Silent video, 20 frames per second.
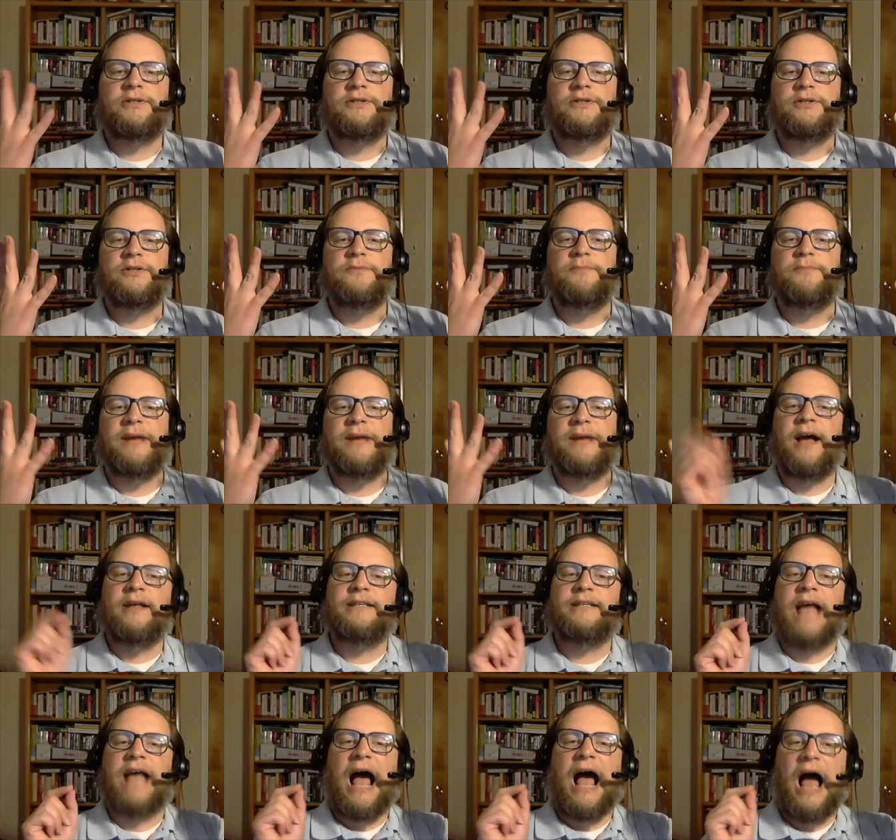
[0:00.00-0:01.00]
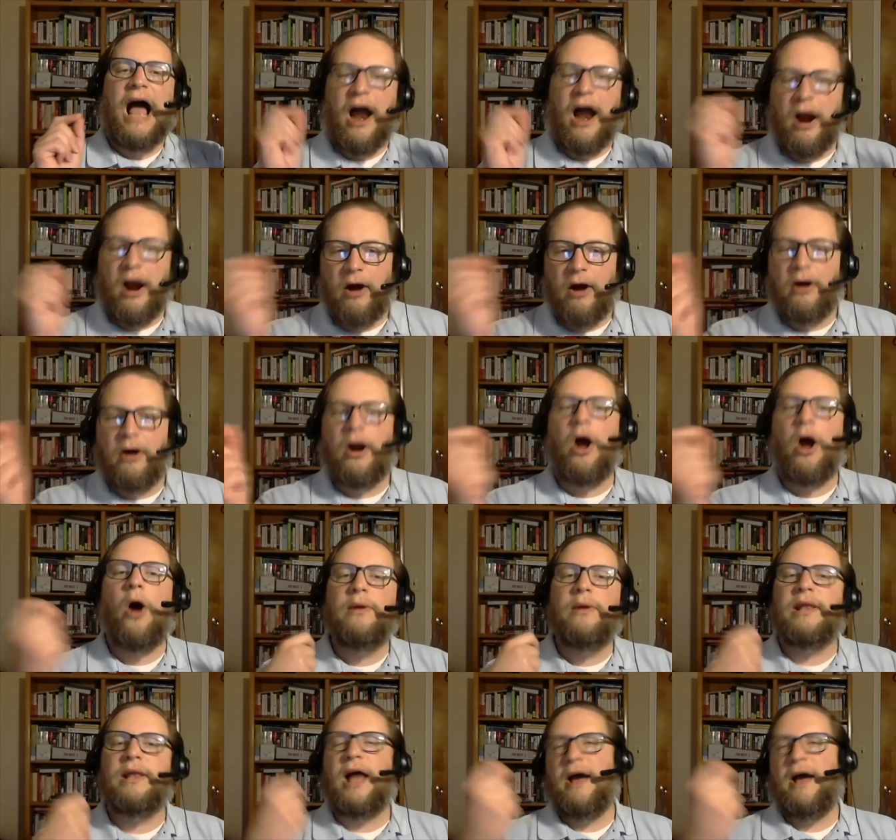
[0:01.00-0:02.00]
because our own
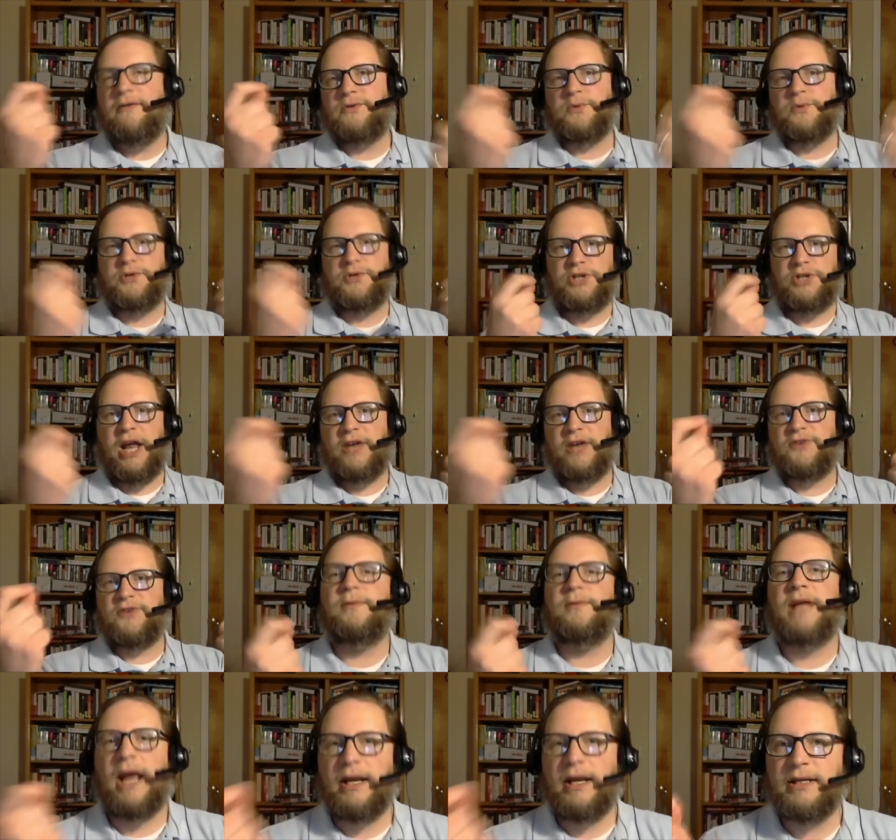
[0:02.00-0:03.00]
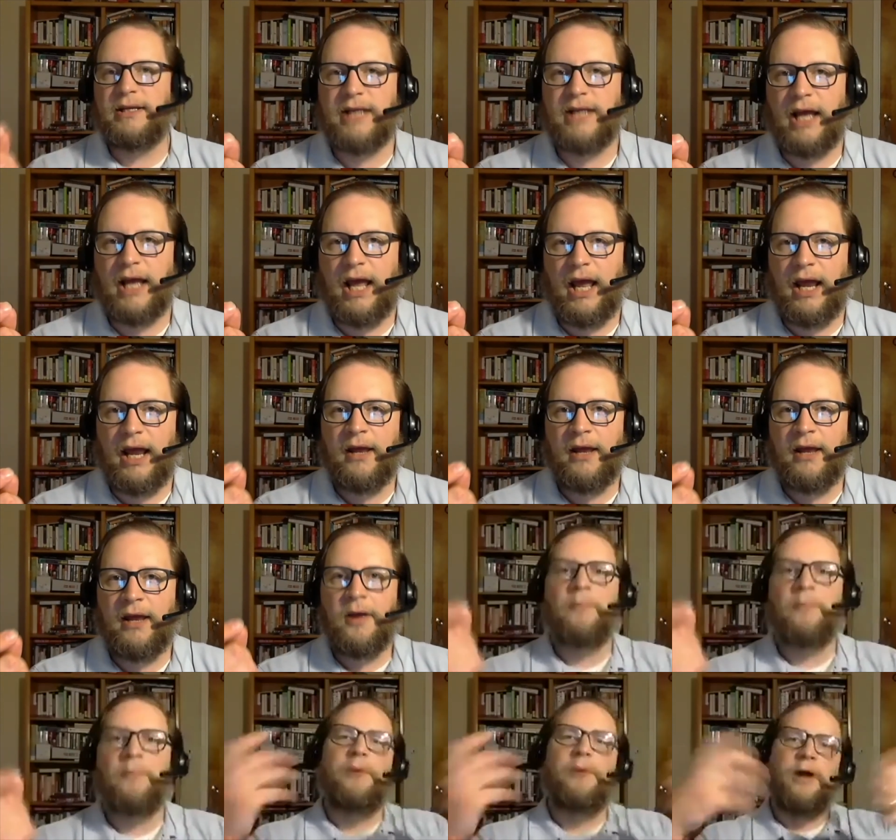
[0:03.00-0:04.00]
lives will change from day to day.
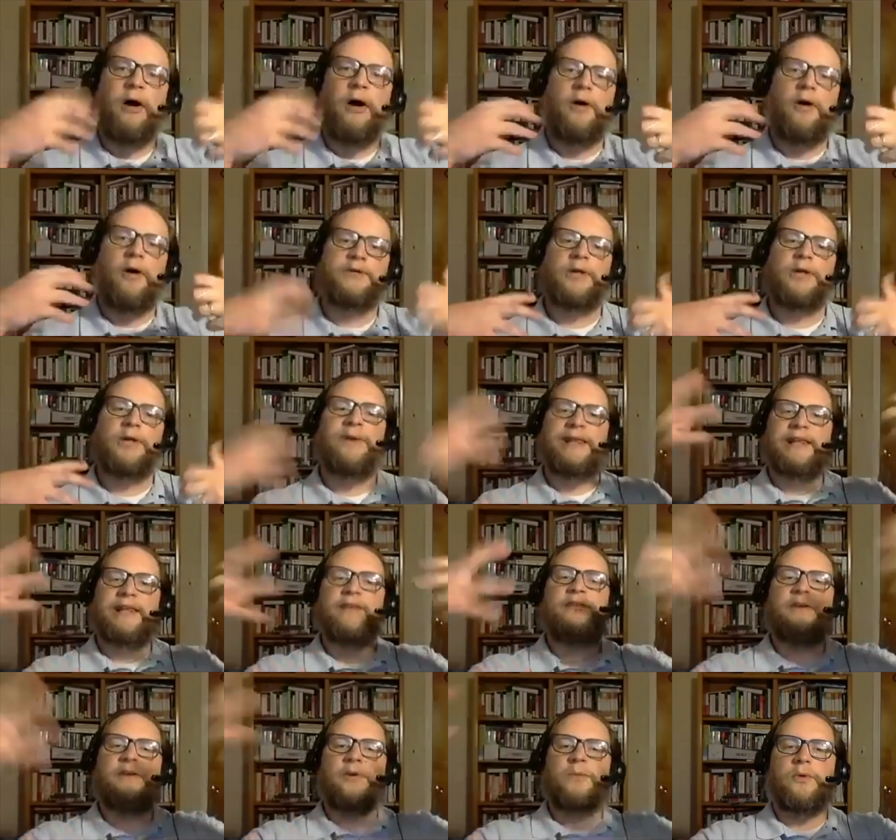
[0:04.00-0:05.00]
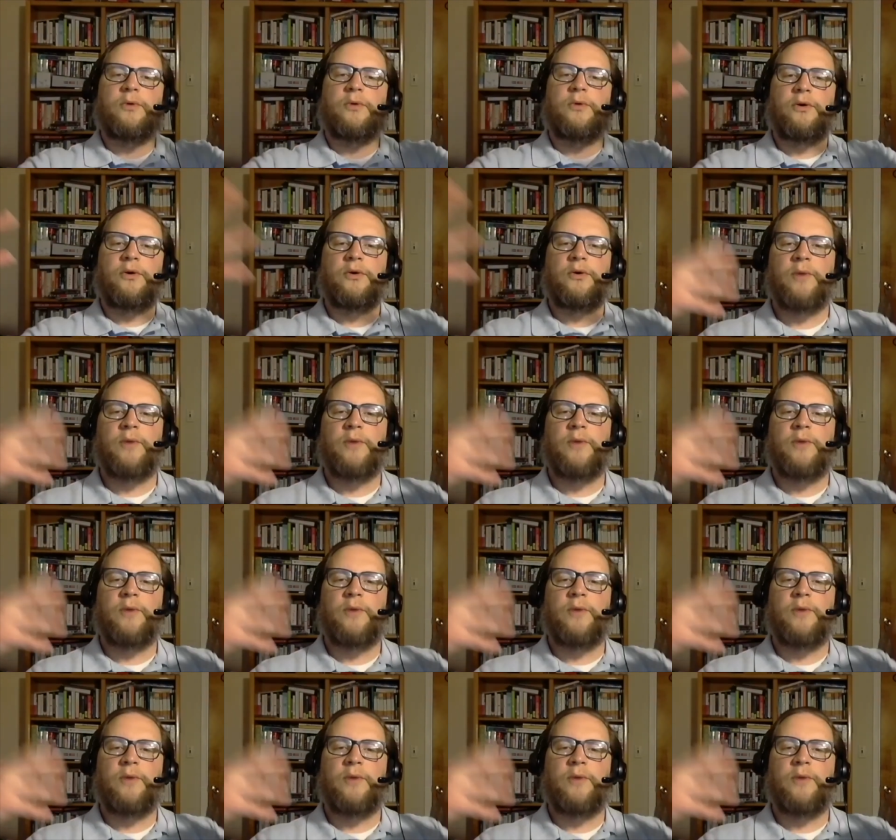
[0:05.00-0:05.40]
But also we live in a world where